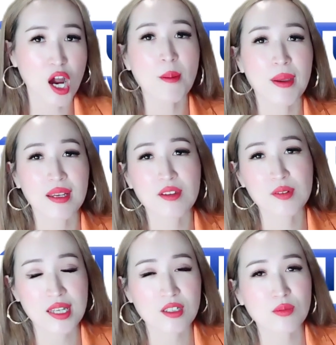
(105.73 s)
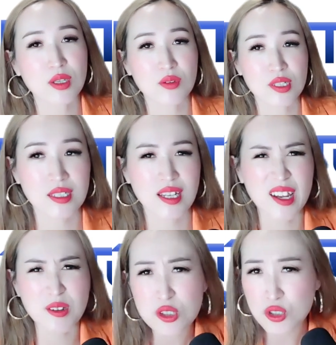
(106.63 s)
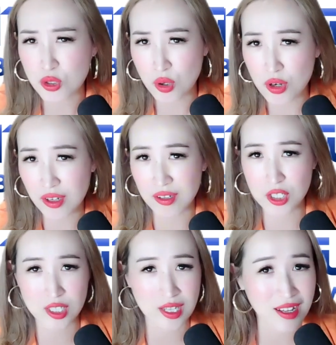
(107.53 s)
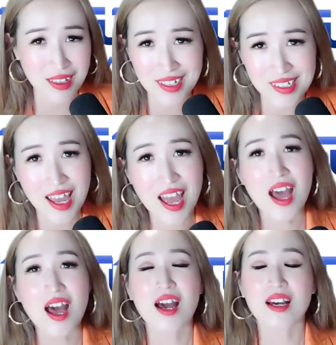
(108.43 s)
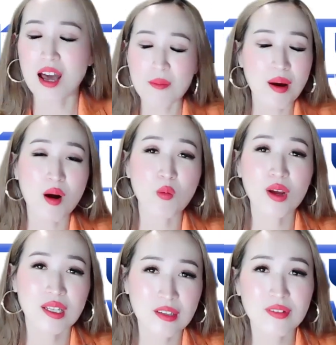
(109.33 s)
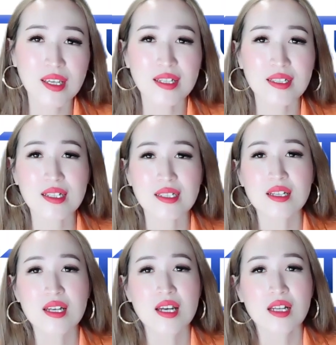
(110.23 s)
topic. You say to me, Kristy, are you sure you're going to share this? Come on, we're living in a